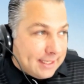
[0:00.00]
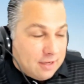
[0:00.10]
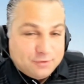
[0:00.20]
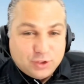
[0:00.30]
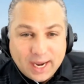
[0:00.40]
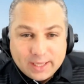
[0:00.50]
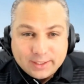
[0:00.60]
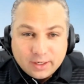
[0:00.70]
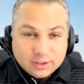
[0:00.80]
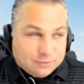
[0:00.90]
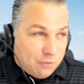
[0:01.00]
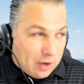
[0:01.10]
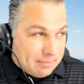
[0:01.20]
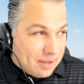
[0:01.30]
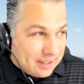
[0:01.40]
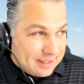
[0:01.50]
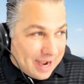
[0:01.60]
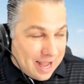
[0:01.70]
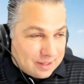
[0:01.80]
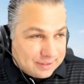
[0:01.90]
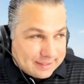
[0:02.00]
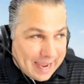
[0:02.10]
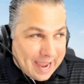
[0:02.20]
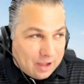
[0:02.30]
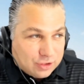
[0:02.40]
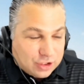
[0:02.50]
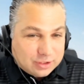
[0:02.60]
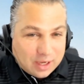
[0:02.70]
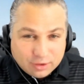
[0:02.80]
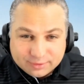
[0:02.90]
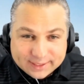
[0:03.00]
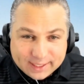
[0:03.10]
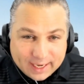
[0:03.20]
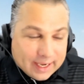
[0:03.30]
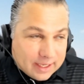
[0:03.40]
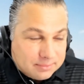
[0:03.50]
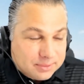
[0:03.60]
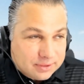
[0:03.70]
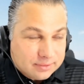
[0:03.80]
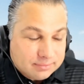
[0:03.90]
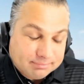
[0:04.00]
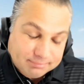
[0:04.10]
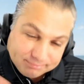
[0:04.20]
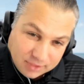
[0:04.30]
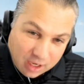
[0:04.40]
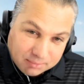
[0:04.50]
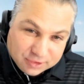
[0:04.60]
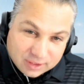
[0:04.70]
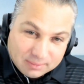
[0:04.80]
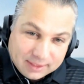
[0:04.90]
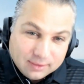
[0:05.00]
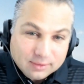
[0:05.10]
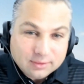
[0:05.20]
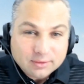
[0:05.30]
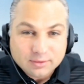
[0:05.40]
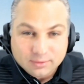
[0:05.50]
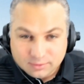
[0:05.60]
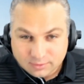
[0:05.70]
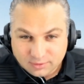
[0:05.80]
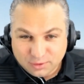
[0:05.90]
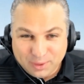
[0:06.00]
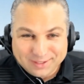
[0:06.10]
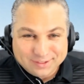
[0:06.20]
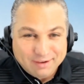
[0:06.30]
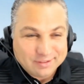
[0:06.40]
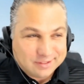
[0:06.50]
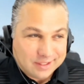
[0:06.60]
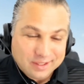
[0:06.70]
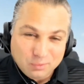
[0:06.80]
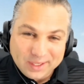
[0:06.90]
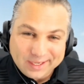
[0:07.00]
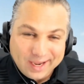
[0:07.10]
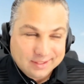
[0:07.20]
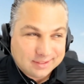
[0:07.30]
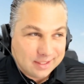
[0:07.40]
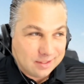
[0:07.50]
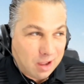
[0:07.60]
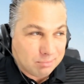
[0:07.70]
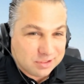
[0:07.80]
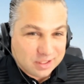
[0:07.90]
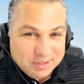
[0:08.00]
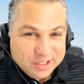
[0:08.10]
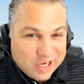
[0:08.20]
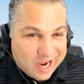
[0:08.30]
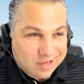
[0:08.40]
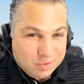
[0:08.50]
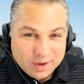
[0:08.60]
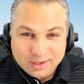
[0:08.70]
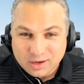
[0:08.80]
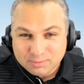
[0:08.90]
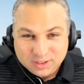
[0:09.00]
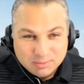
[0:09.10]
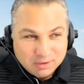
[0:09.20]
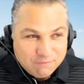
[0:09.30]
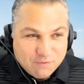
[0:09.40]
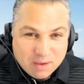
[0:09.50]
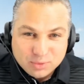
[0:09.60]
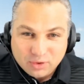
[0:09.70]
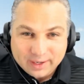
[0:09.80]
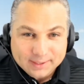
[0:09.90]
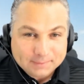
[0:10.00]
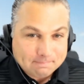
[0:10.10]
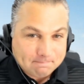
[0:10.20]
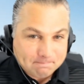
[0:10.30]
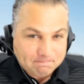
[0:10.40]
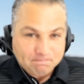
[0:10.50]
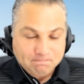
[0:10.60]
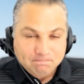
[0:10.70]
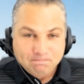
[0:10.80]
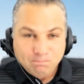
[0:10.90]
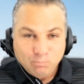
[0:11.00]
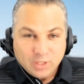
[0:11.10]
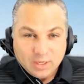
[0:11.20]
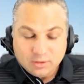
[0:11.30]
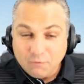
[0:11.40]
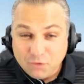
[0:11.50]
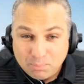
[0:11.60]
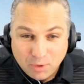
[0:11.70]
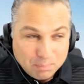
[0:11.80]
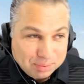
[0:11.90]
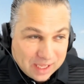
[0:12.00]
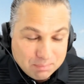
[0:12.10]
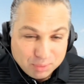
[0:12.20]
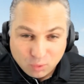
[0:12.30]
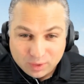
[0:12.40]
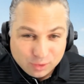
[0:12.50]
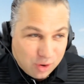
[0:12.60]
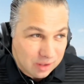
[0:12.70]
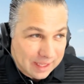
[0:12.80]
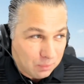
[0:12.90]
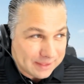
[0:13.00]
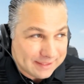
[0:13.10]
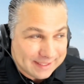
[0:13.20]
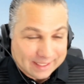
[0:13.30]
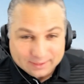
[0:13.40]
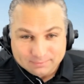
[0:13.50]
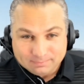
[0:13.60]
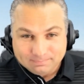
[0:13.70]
give Jalen Hurts $40 million now just on three games. Come see me week 17, week 18. Come see me January. Come see me February. The football playbook, we call it like we see it.